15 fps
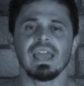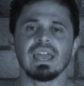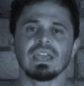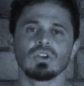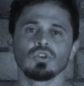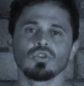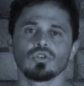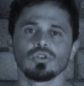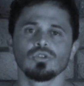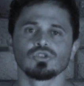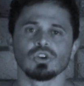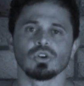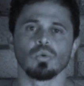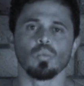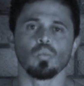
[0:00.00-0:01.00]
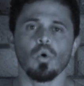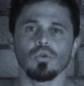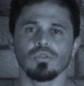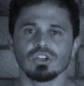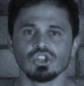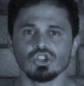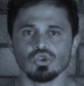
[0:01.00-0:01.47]
In conclusion,
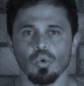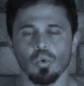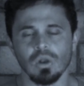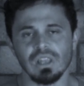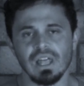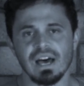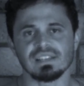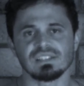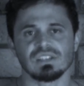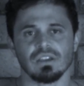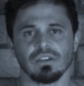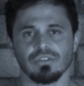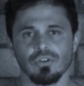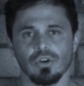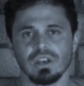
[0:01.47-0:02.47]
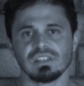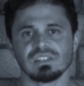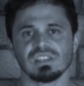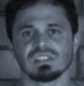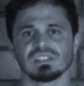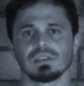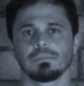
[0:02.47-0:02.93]
while the short-lasting 30 to
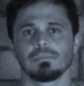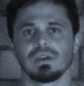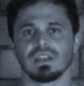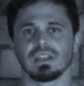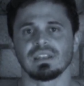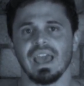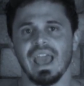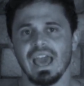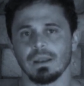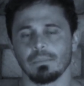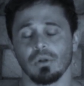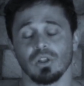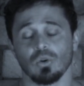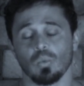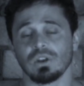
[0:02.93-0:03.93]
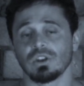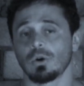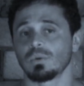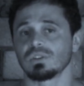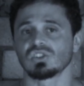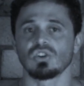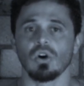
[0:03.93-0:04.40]
60 minute anabolic
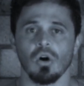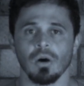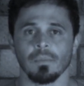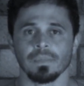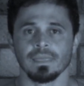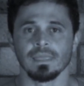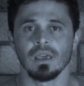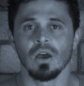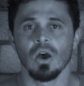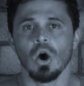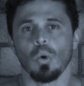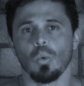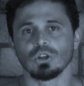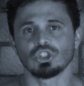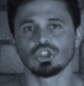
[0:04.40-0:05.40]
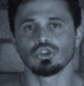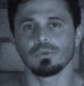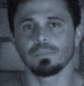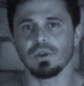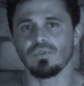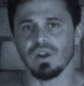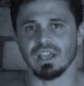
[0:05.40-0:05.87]
window is gone, what
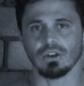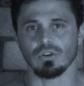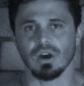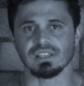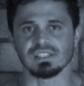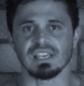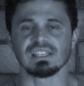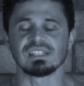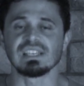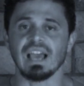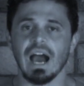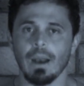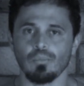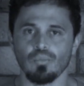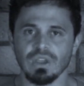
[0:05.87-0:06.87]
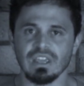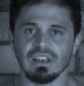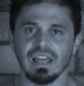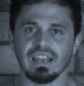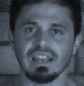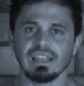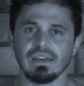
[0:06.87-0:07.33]
should be recognized is the
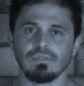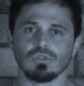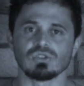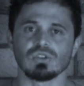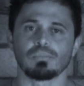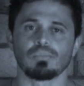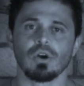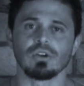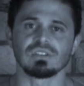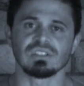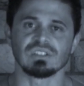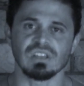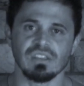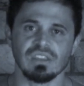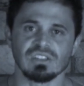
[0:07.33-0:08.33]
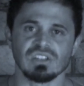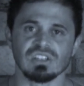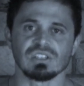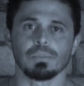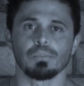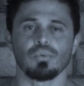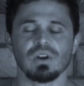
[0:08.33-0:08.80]
upregulated levels of protein
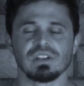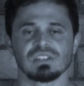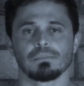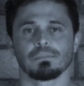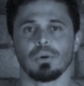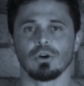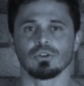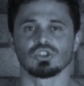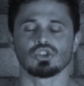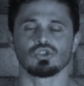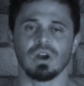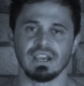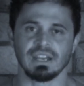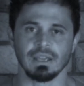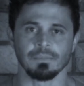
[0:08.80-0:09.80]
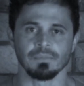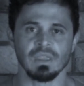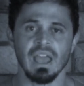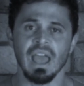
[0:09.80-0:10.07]
synthesis present post-training.